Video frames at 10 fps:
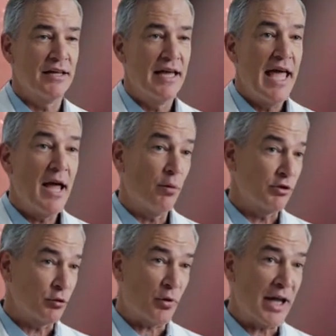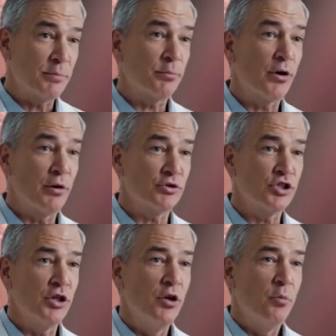Think of fiber as the
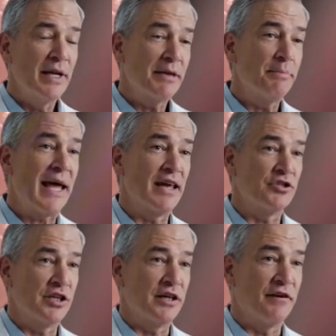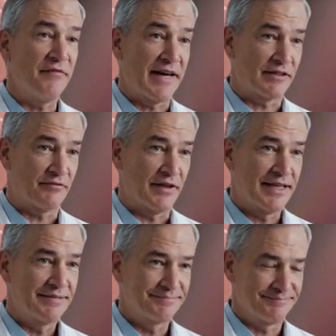broom and water as the
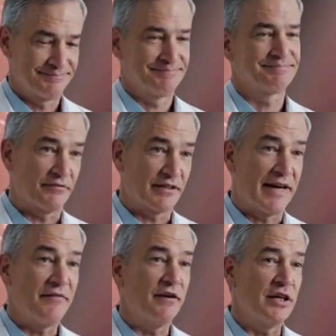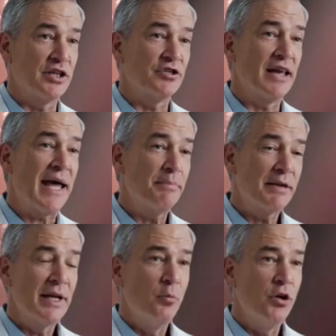cleaner. Together they
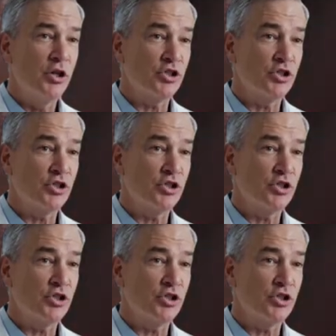sweep away the